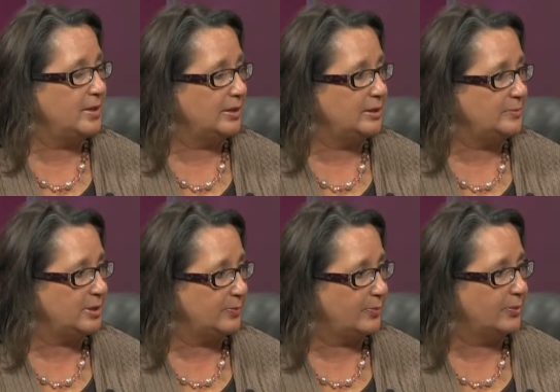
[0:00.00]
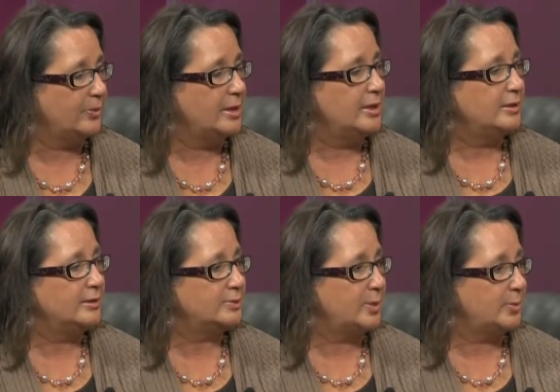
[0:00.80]
million people.
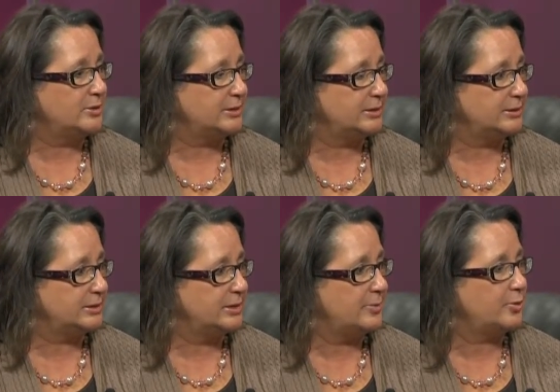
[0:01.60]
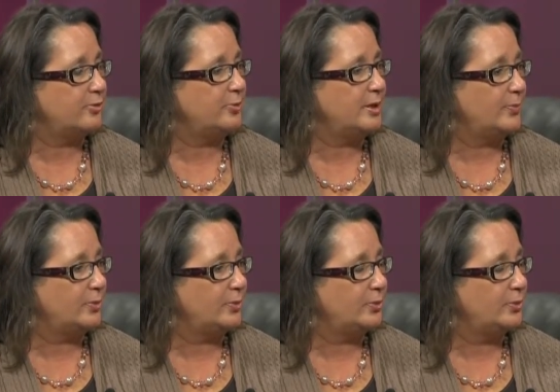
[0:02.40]
This represents the number of
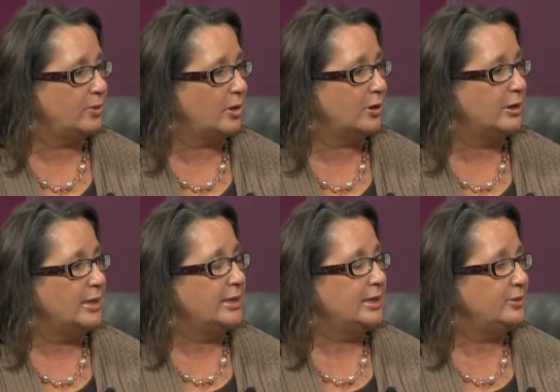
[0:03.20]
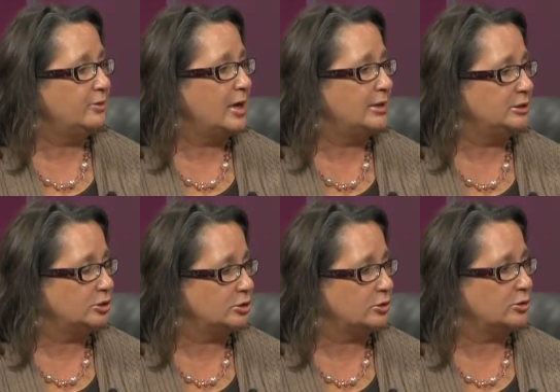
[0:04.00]
people who are either
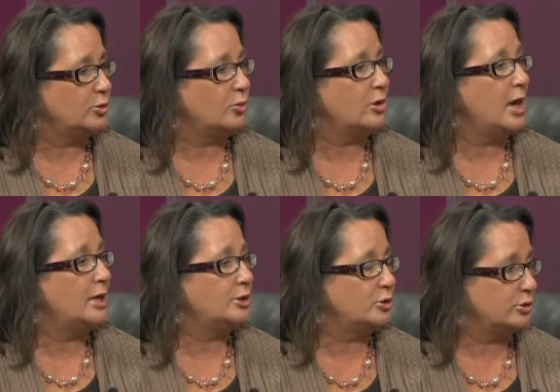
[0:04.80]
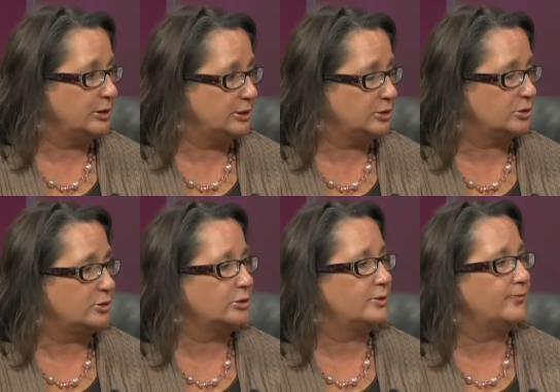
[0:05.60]
uninsured or
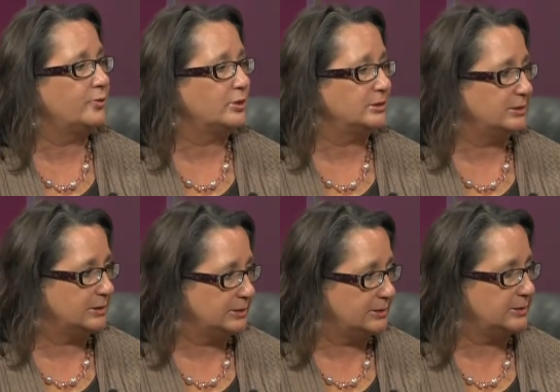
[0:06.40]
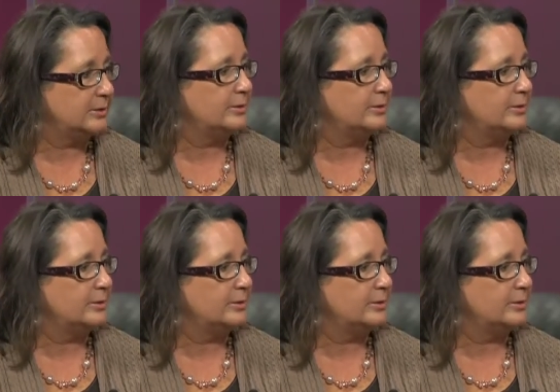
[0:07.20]
underinsured, for instance. Five